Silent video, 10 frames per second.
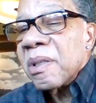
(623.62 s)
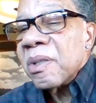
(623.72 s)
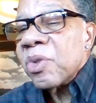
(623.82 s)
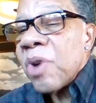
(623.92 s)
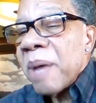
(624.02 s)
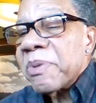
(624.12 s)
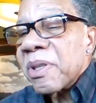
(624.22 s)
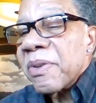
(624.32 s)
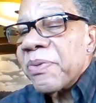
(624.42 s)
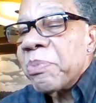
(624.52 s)

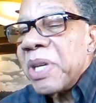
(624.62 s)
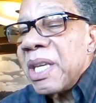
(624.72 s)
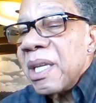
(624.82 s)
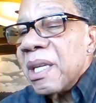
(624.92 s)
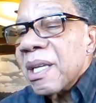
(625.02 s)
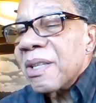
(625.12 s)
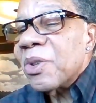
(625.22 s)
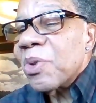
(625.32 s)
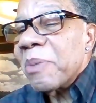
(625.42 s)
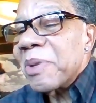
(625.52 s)
Drops of pee
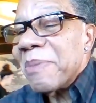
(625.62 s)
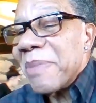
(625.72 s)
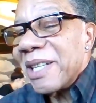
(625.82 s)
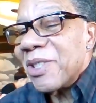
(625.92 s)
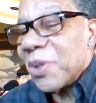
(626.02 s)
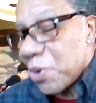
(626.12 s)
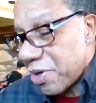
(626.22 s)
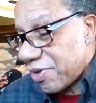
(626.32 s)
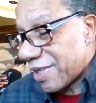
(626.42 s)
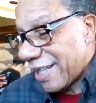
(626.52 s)
dripped in my
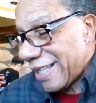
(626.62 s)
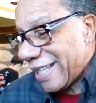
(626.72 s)
shorts.